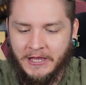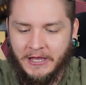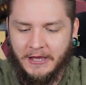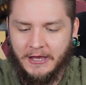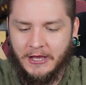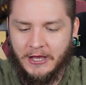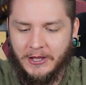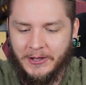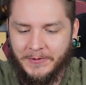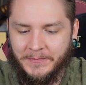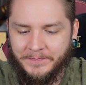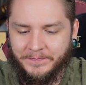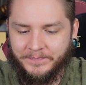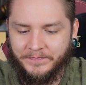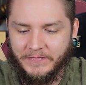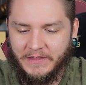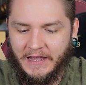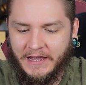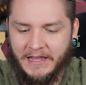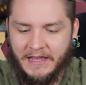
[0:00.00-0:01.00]
I
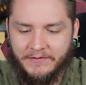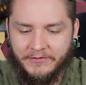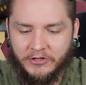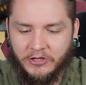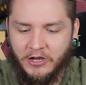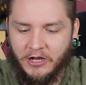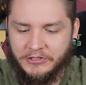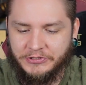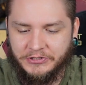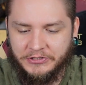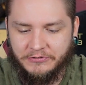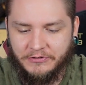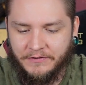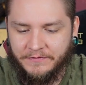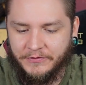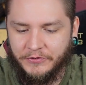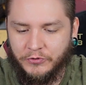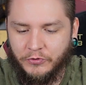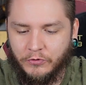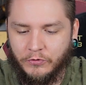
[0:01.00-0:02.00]
have a Godric
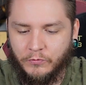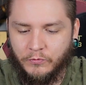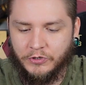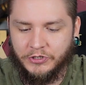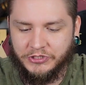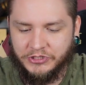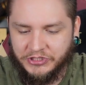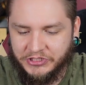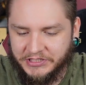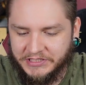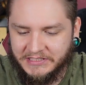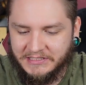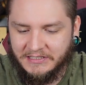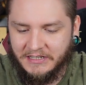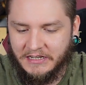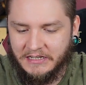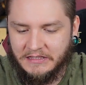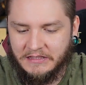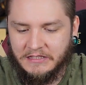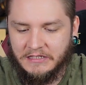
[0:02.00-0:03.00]
Gryffindor one just
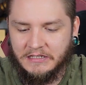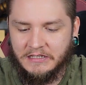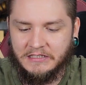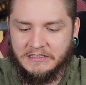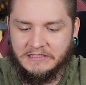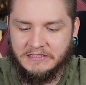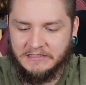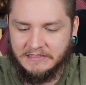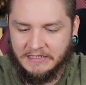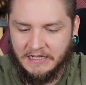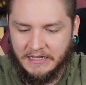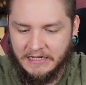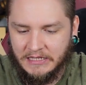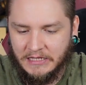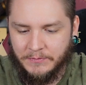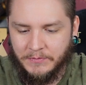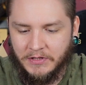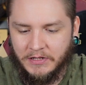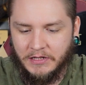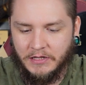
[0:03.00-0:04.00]
like this. It's got
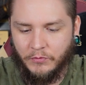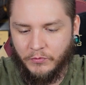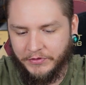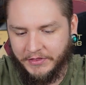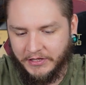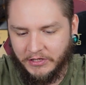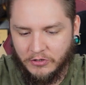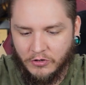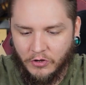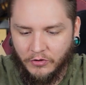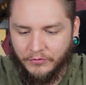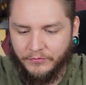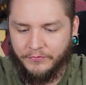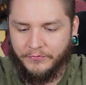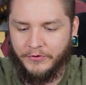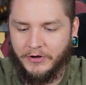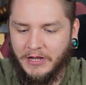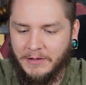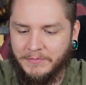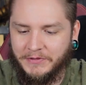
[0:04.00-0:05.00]
him in it with a gold
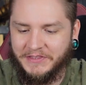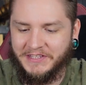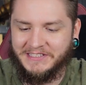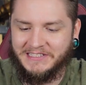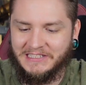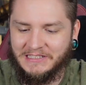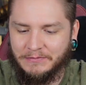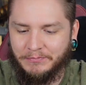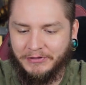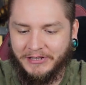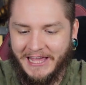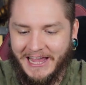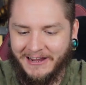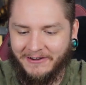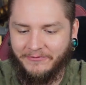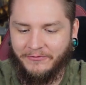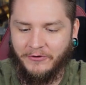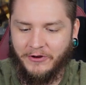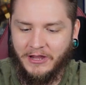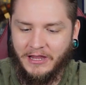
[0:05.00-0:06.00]
frame, but this is
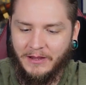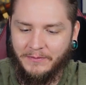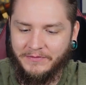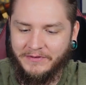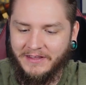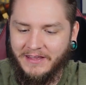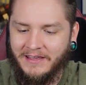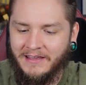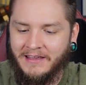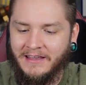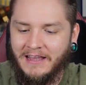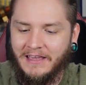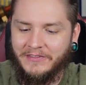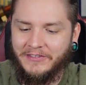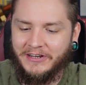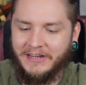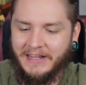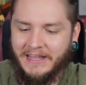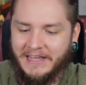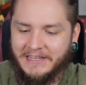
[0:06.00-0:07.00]
black framed, and
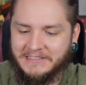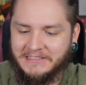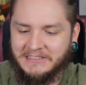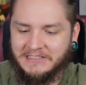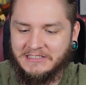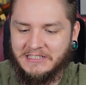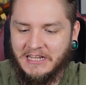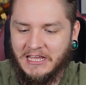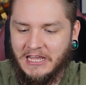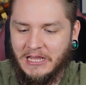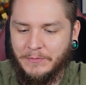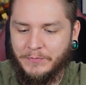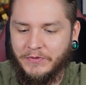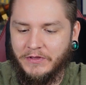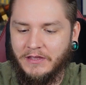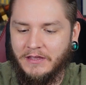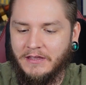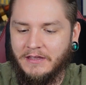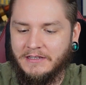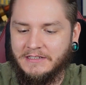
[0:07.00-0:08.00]
then it has Snape
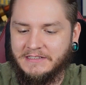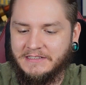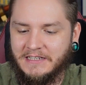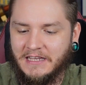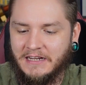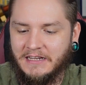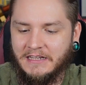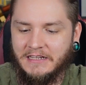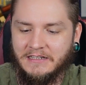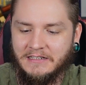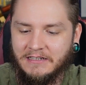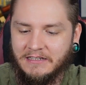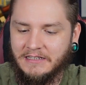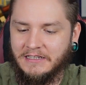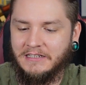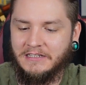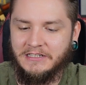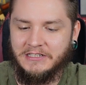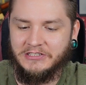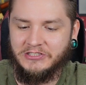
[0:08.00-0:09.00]
sitting
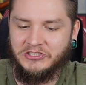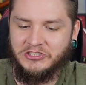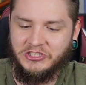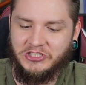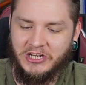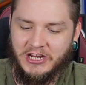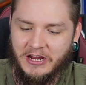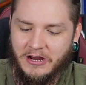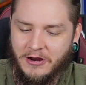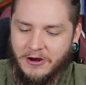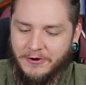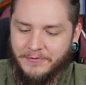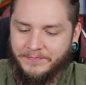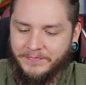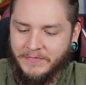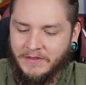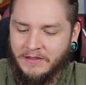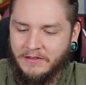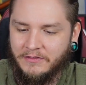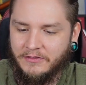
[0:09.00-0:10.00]
in his chair.
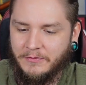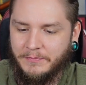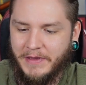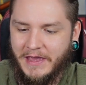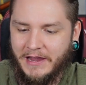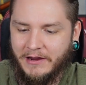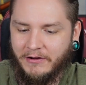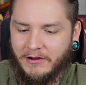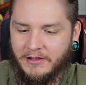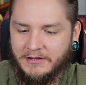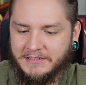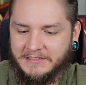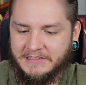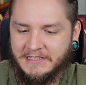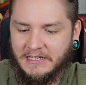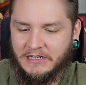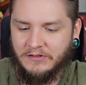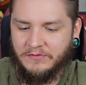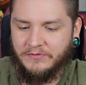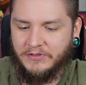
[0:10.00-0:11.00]
The background is
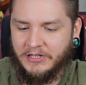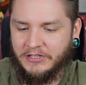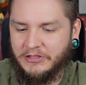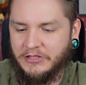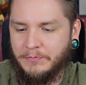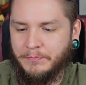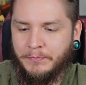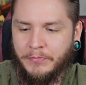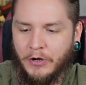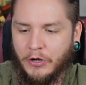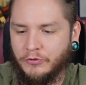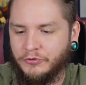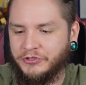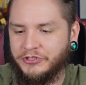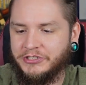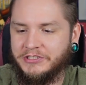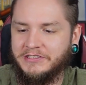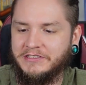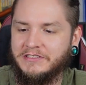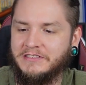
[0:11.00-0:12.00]
kind of like the
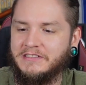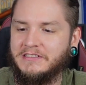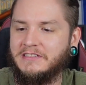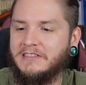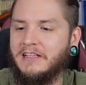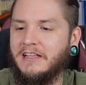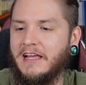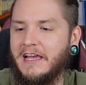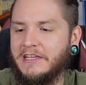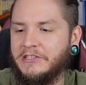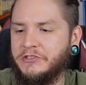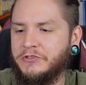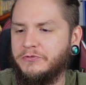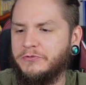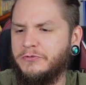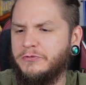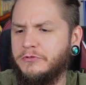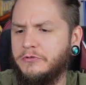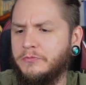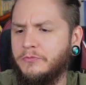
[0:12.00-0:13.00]
potions
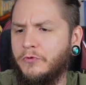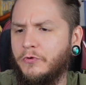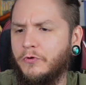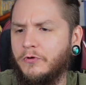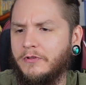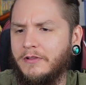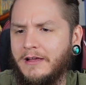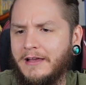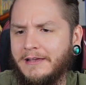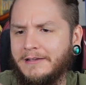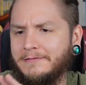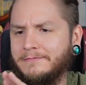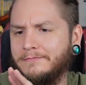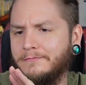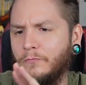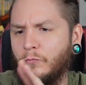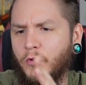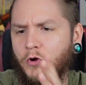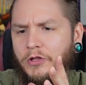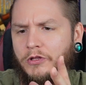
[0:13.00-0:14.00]
classroom, or like
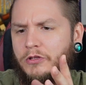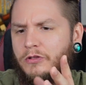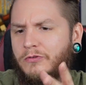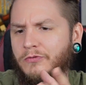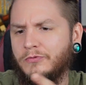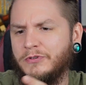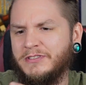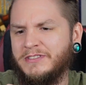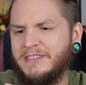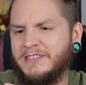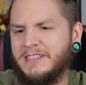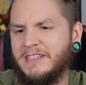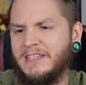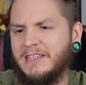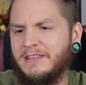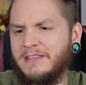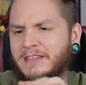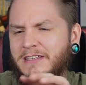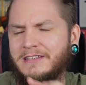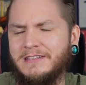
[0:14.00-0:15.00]
what you would
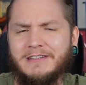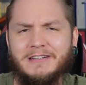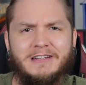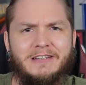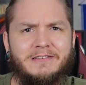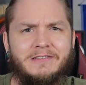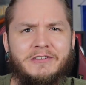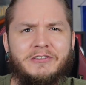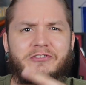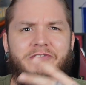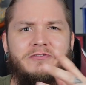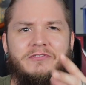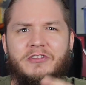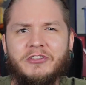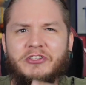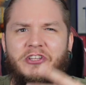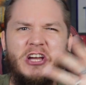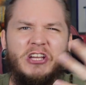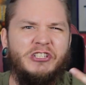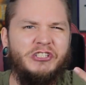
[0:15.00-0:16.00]
see
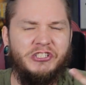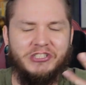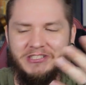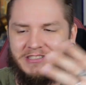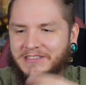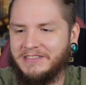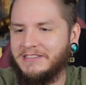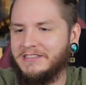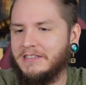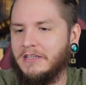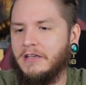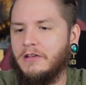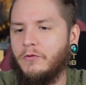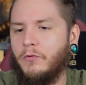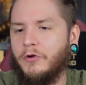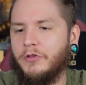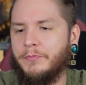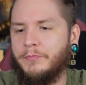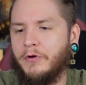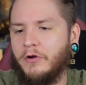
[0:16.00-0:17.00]
the dungeons
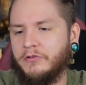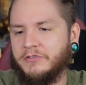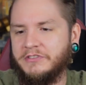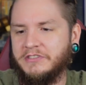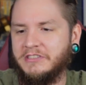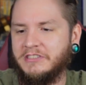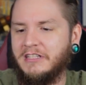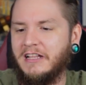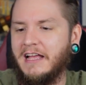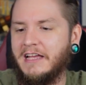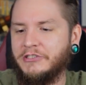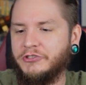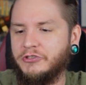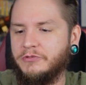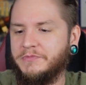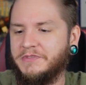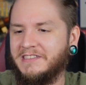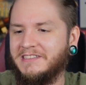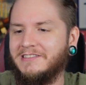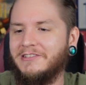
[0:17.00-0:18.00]
where the potions
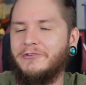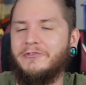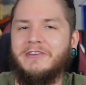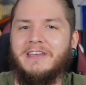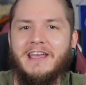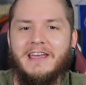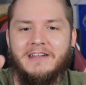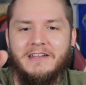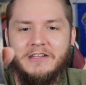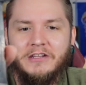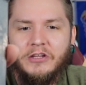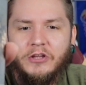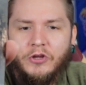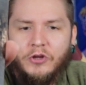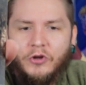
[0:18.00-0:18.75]
classroom is located.